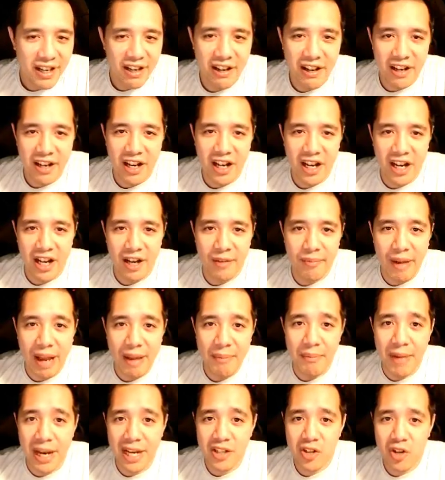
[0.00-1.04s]
I
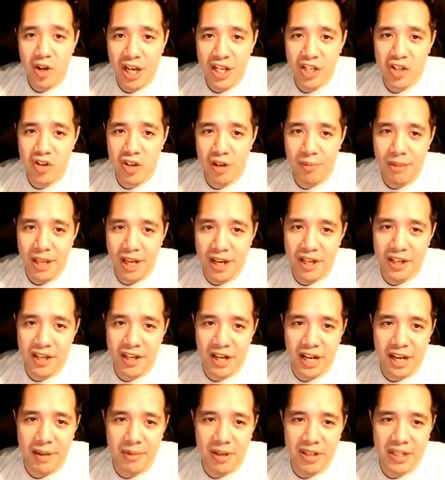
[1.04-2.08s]
might try and stream later
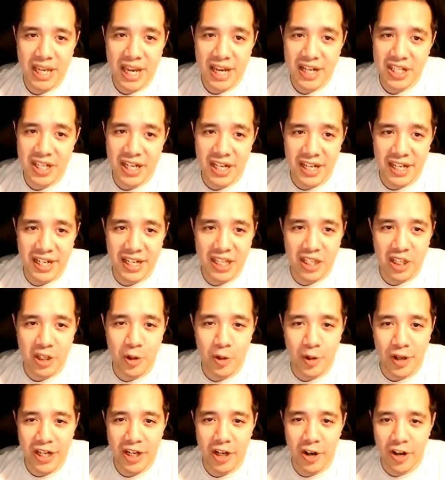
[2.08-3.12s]
tonight because I actually didn't get to do
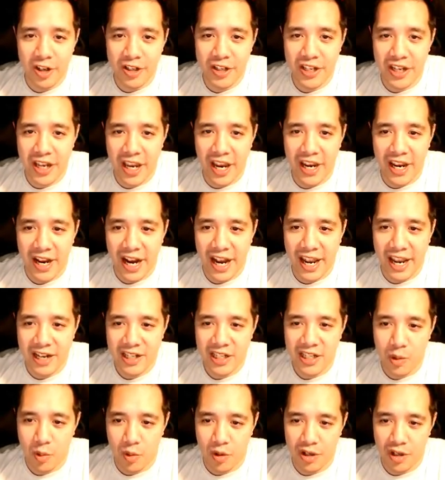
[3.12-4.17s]
any RTA and I
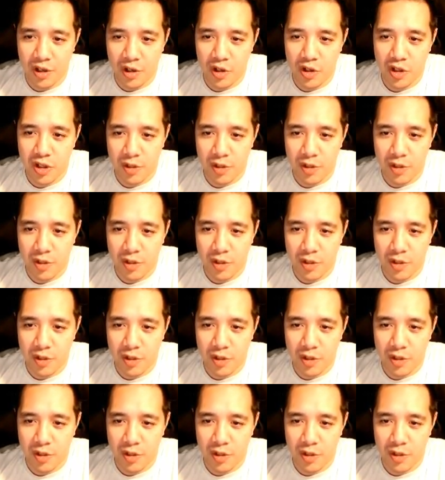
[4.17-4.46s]
actually want to do some